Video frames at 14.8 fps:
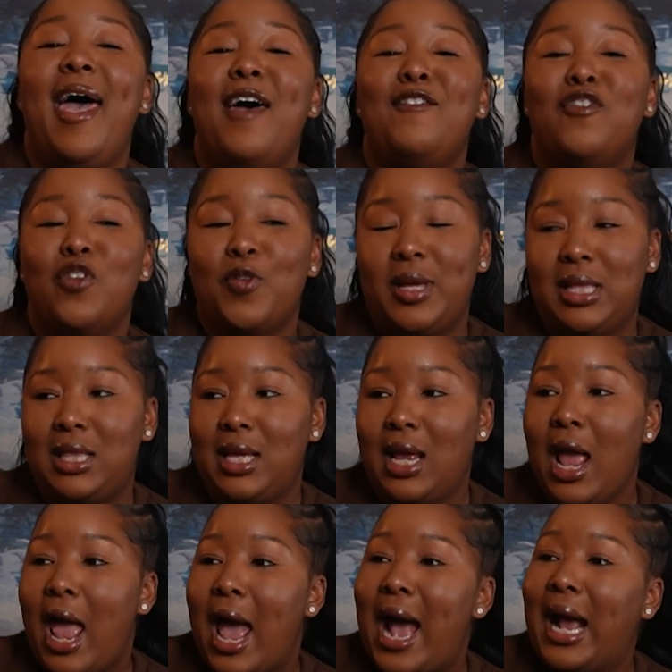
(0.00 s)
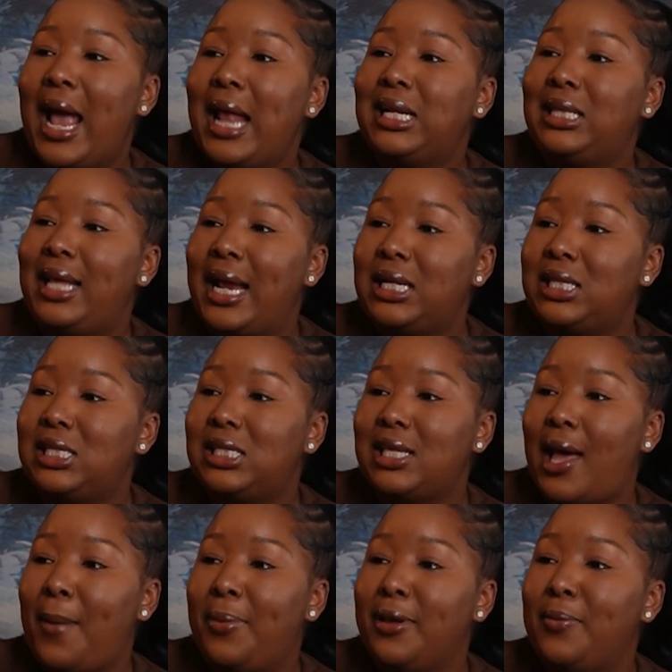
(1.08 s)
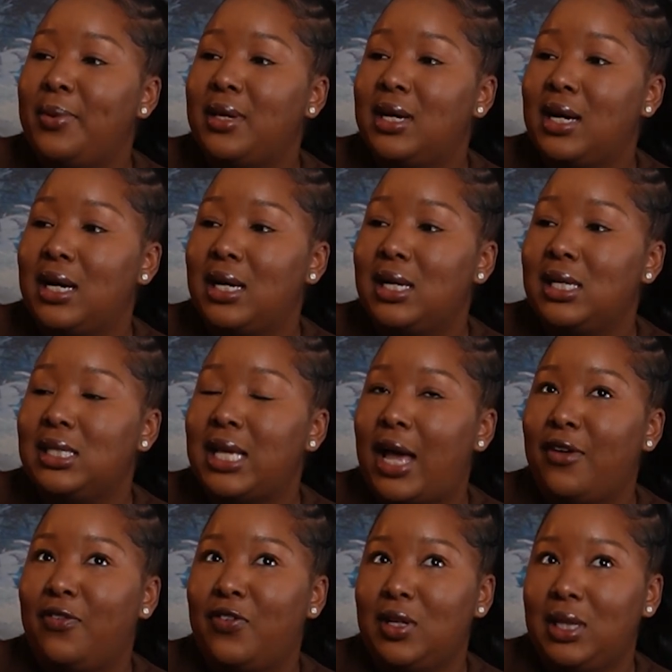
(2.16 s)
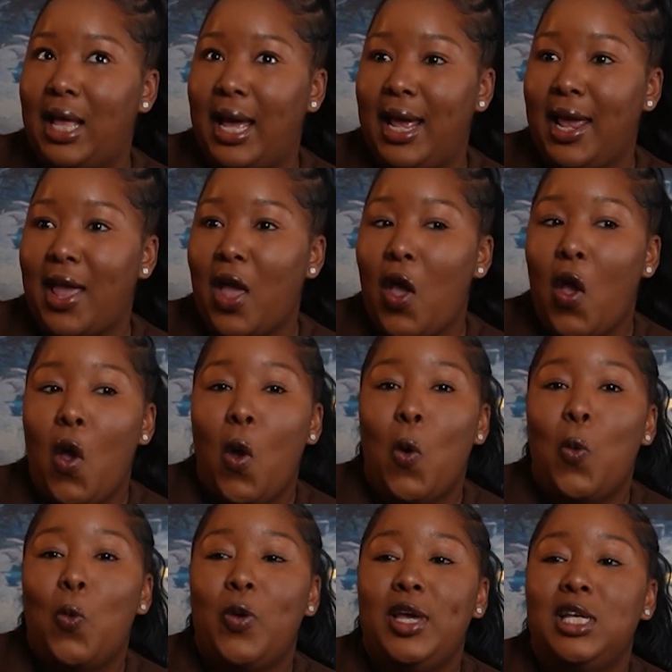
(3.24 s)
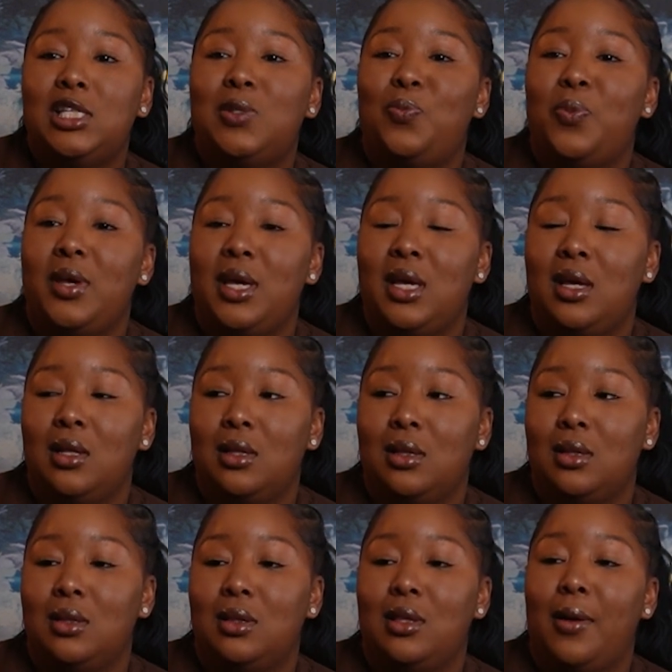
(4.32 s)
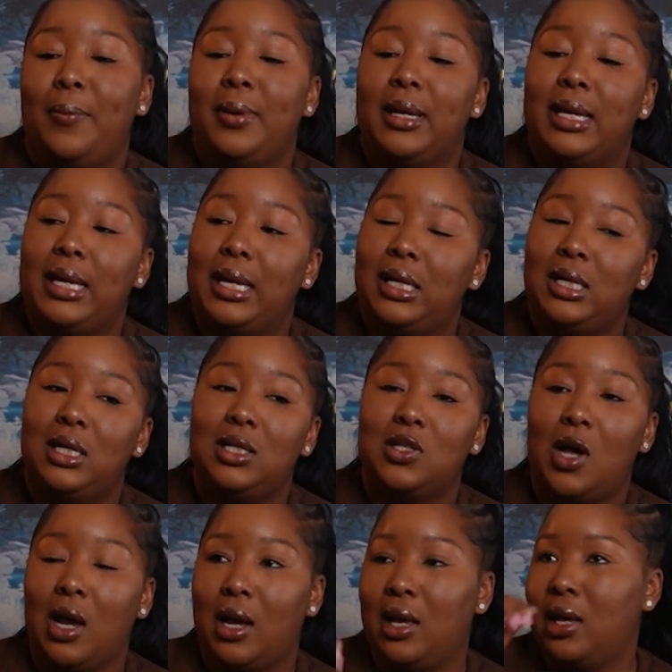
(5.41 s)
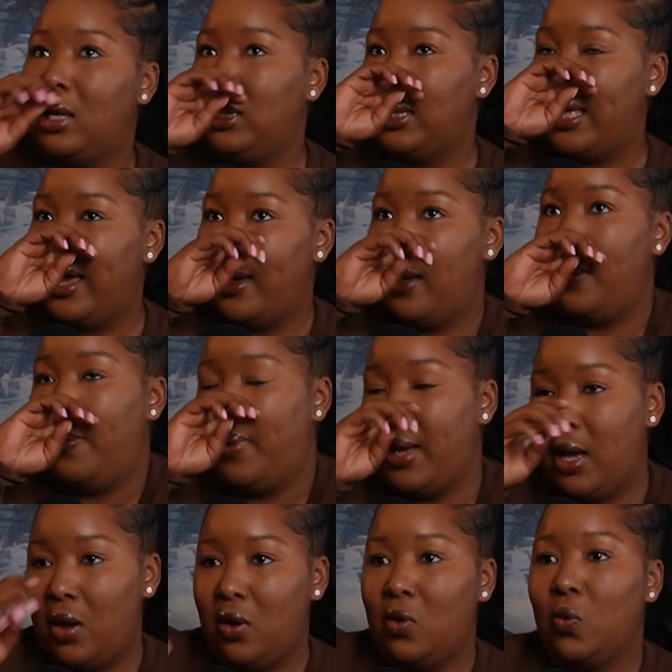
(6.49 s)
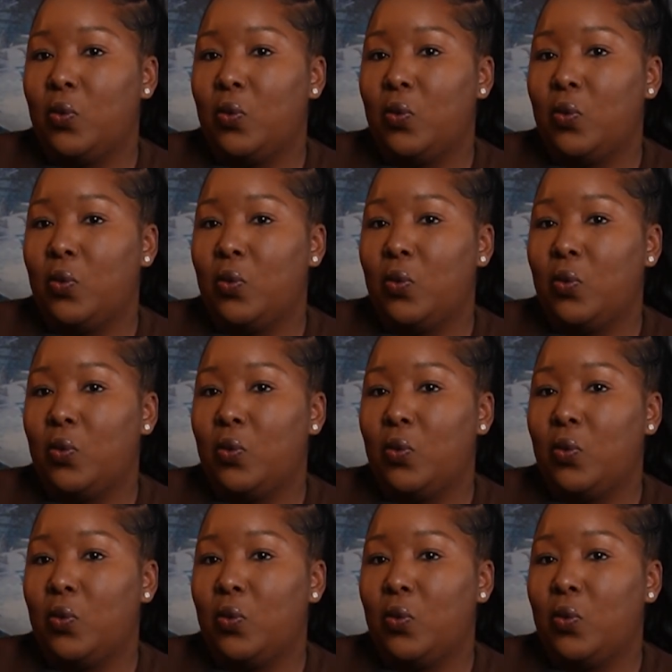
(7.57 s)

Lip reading: Everything. I kind of like this topic because I feel like we spent the beginning talking a lot about